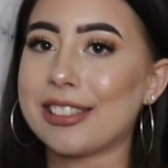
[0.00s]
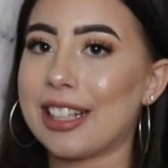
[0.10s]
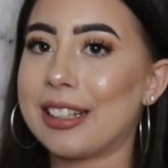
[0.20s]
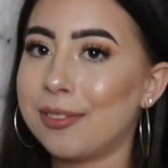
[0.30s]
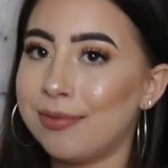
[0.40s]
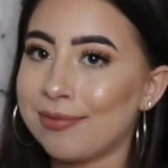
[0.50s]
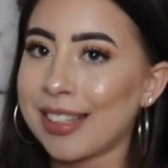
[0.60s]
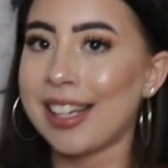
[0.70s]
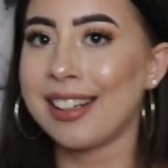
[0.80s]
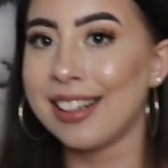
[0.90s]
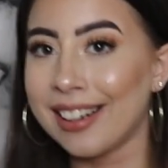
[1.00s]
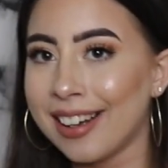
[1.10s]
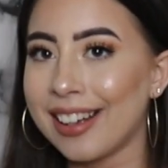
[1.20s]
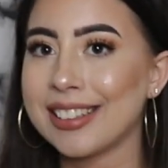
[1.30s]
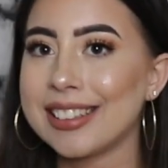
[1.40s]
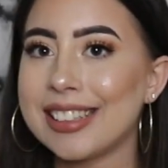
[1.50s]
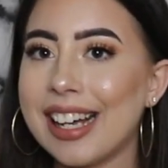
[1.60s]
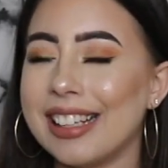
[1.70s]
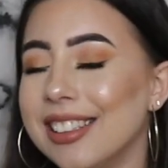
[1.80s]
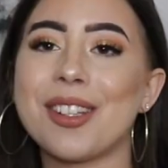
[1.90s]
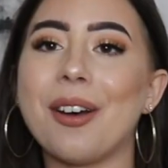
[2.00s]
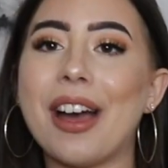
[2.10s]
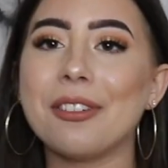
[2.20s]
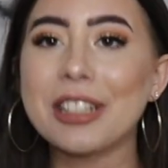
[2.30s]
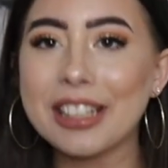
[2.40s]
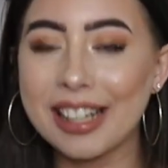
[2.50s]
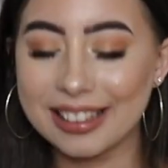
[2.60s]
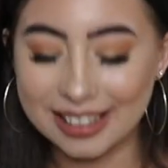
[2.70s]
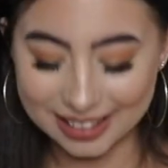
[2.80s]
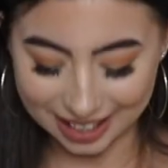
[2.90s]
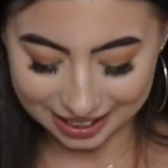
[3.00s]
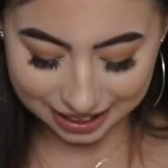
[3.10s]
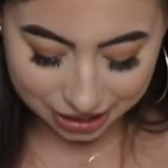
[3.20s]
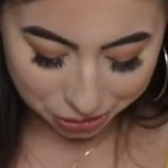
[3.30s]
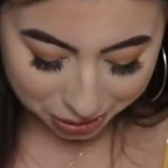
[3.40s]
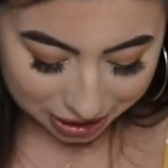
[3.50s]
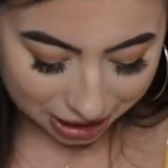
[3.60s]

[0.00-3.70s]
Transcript: It's like, done. So I really like this. I think it's really